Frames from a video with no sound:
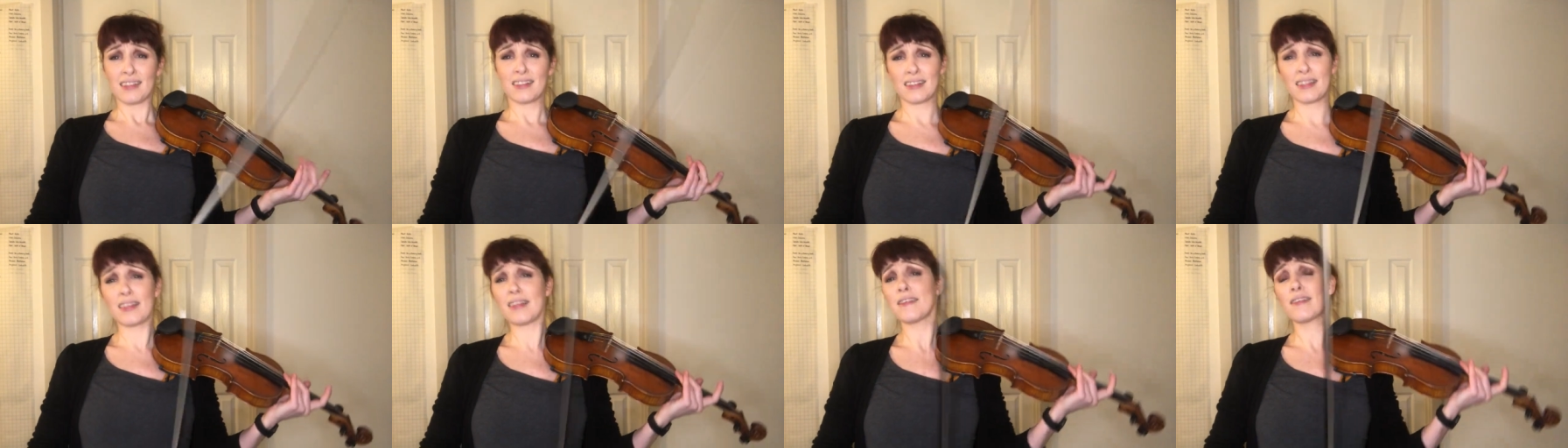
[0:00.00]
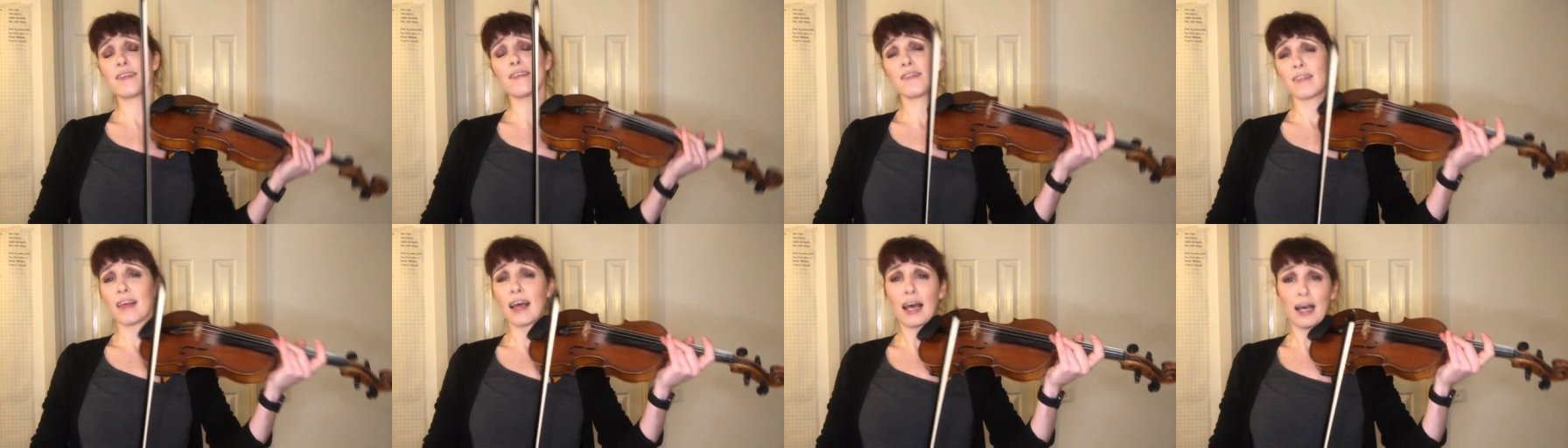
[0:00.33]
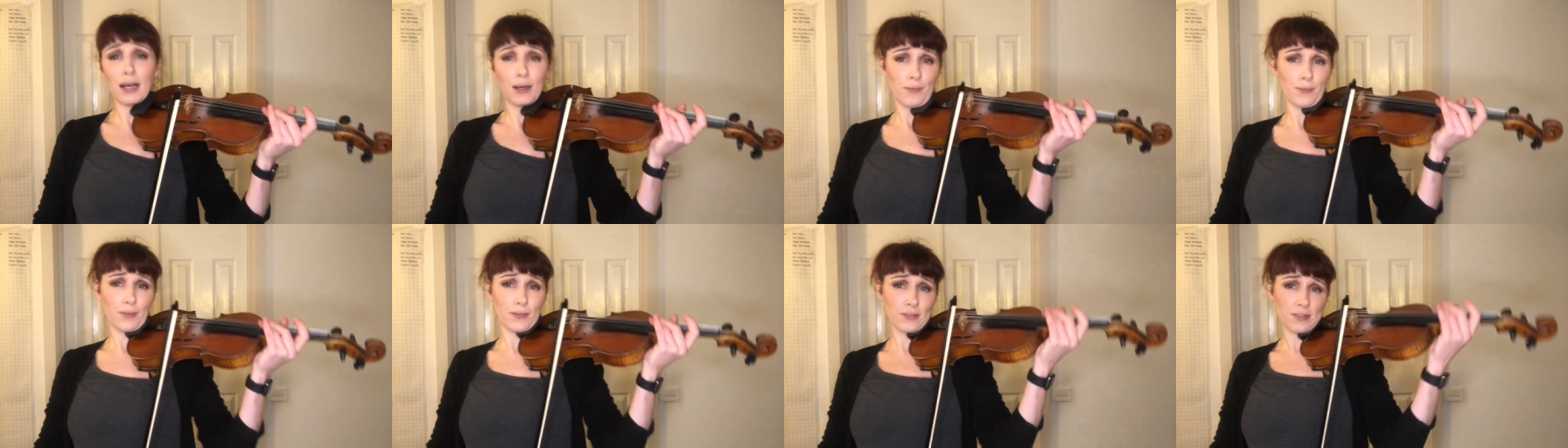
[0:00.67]
this is the
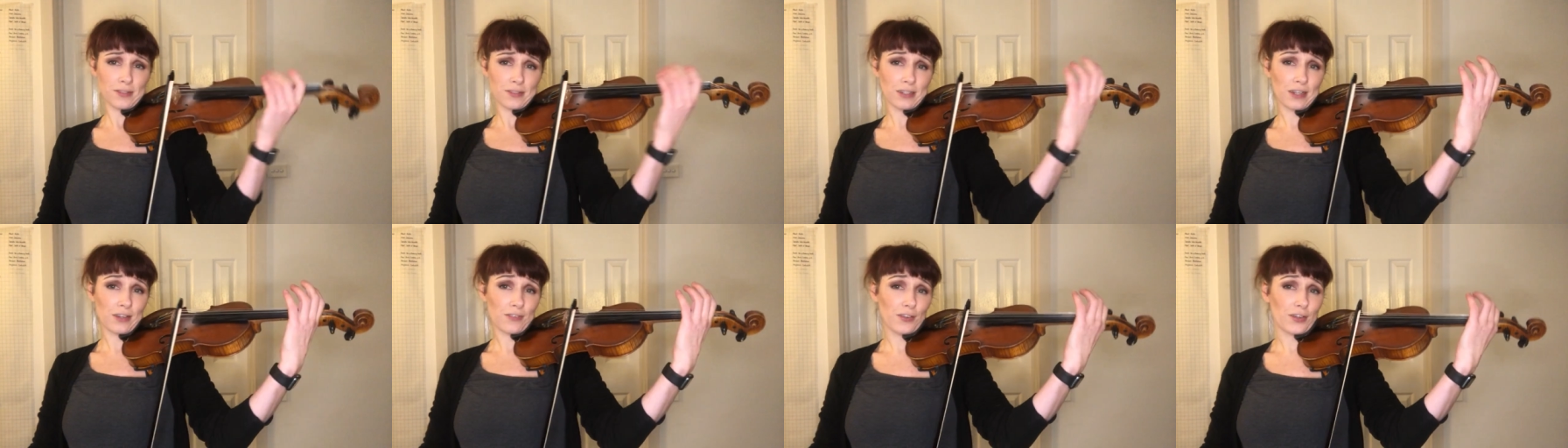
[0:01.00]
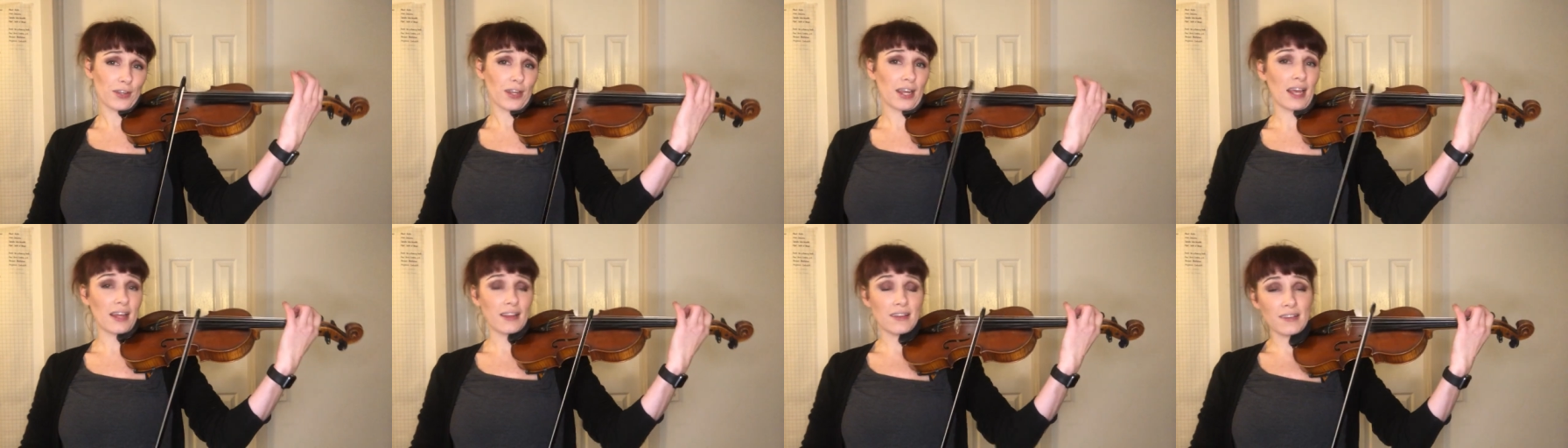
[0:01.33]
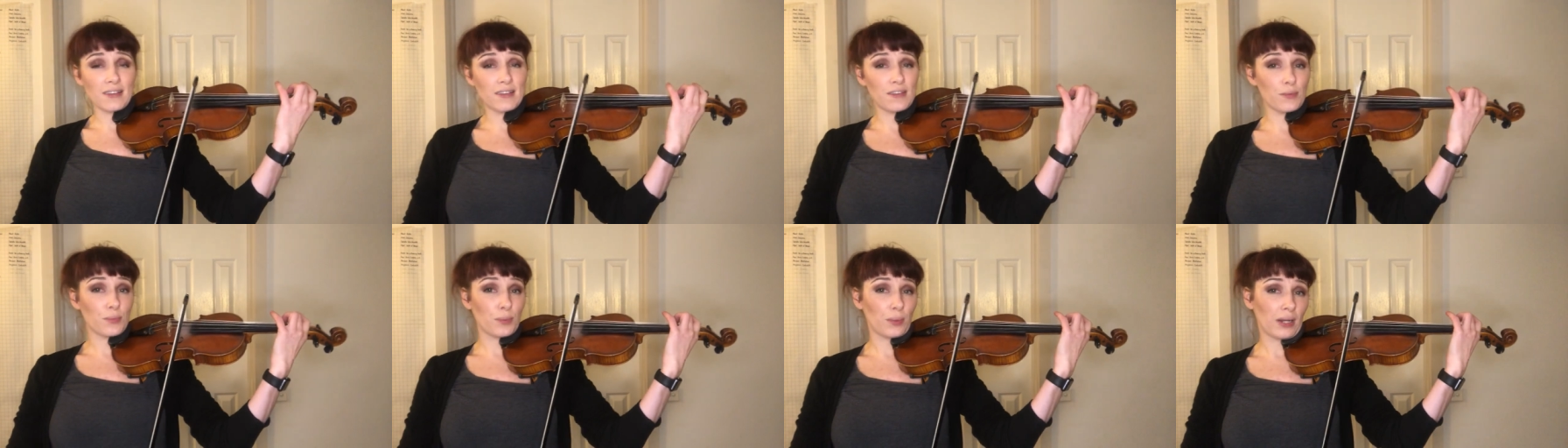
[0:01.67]
helpful stuff, okay?
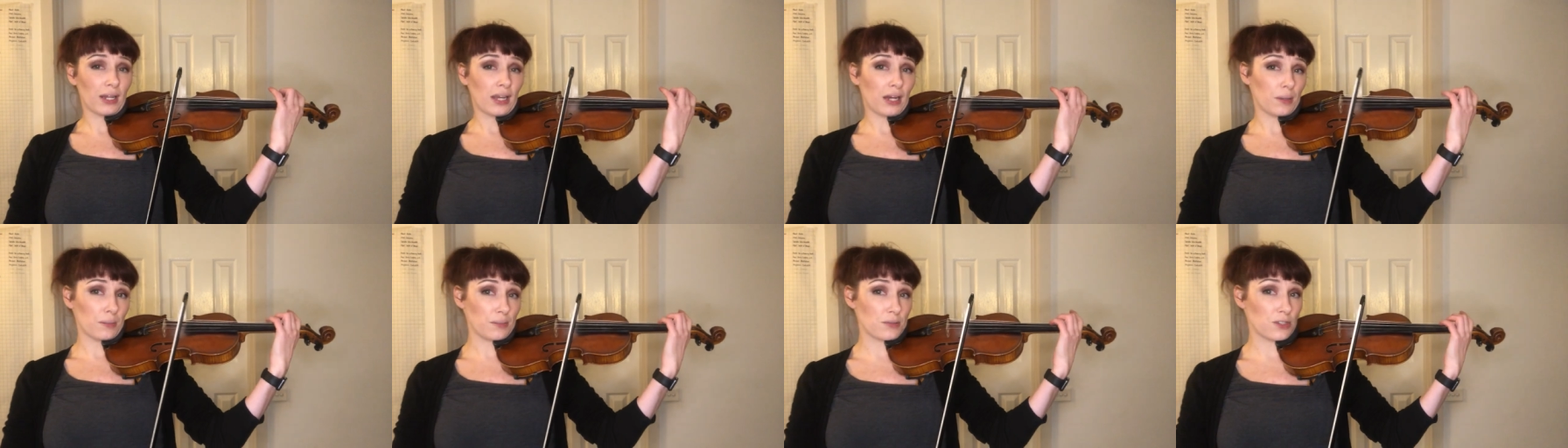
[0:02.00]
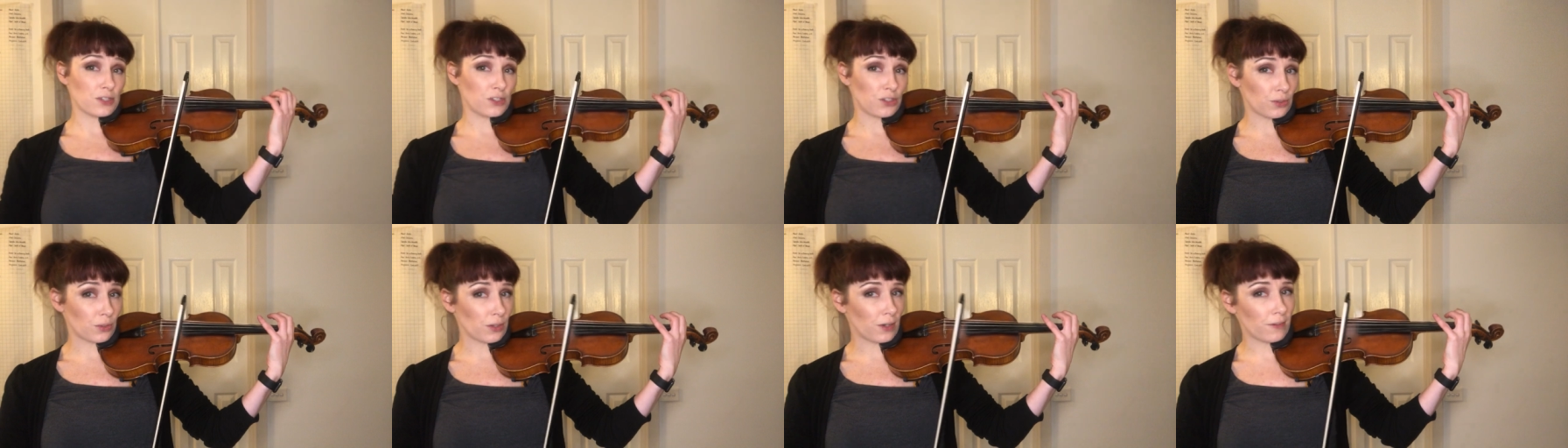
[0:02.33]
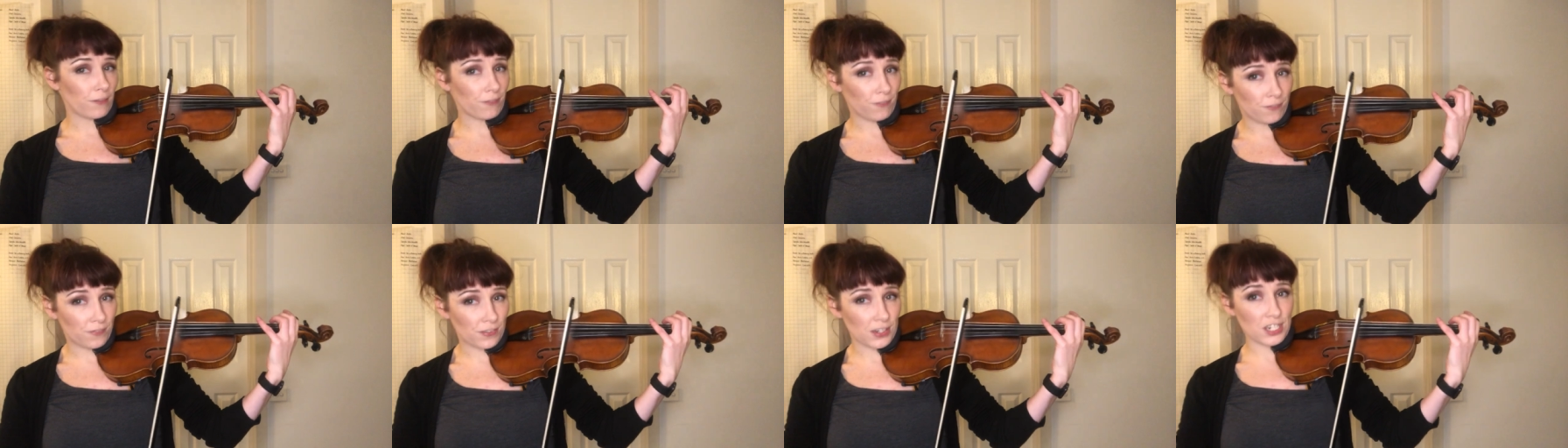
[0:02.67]
This is what helps you do
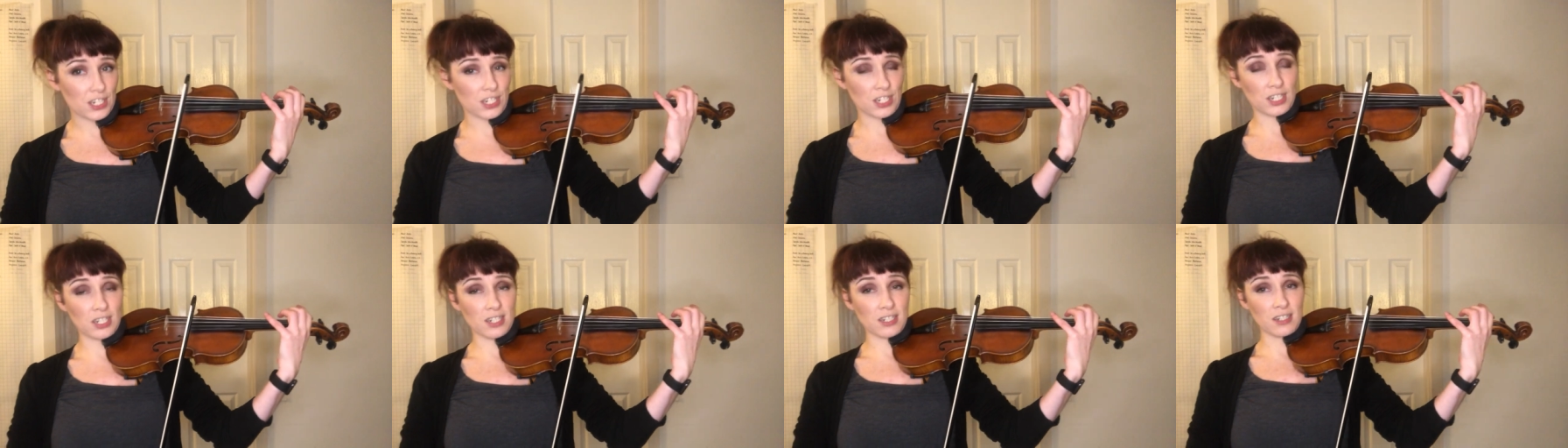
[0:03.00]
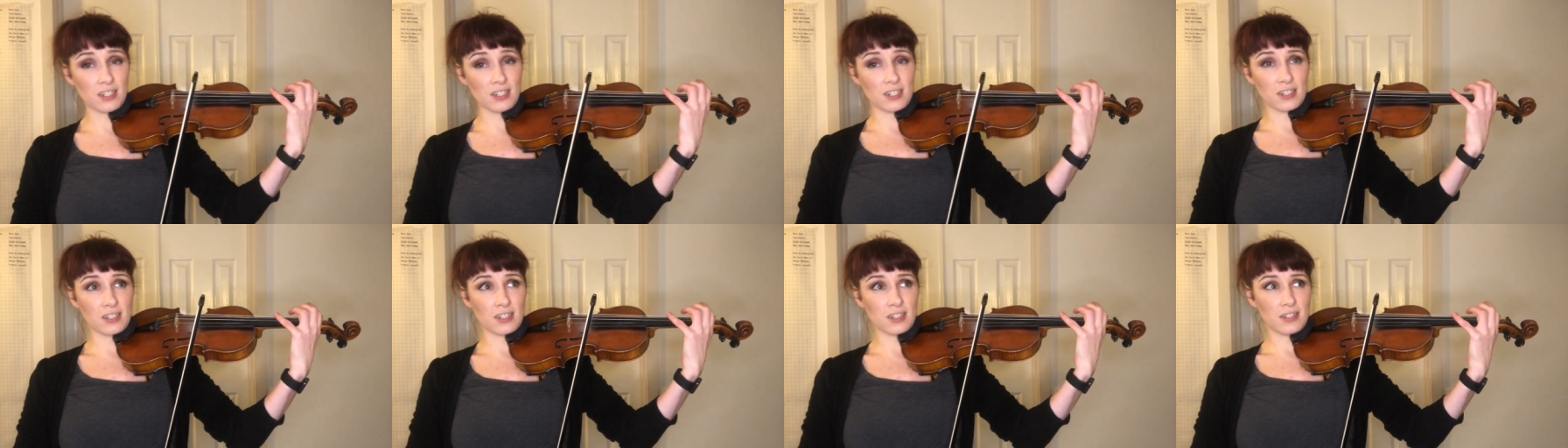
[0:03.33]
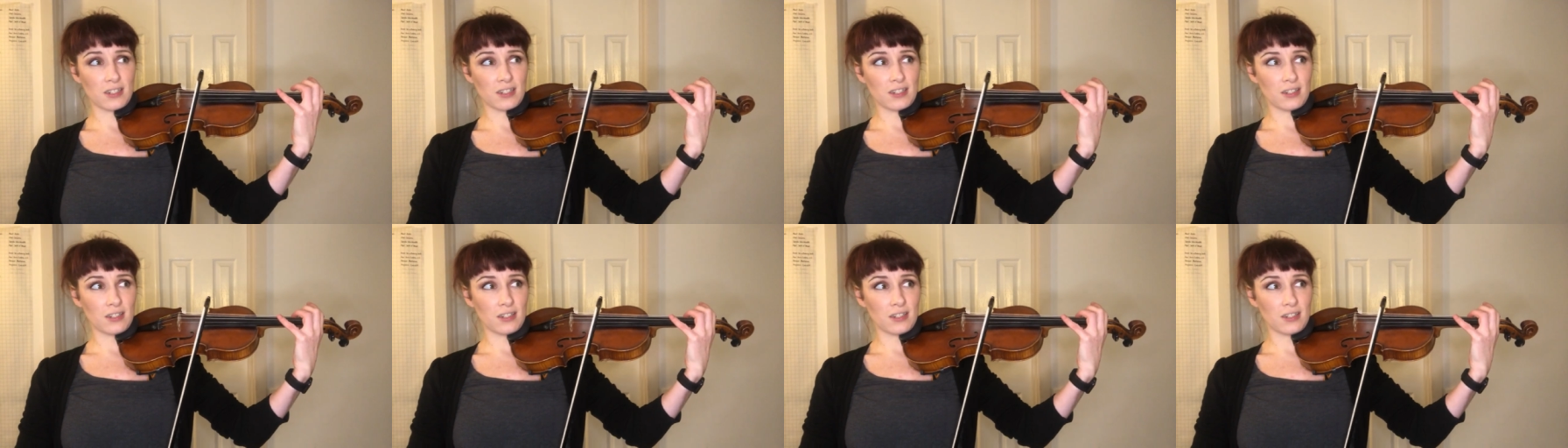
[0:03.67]
efficient,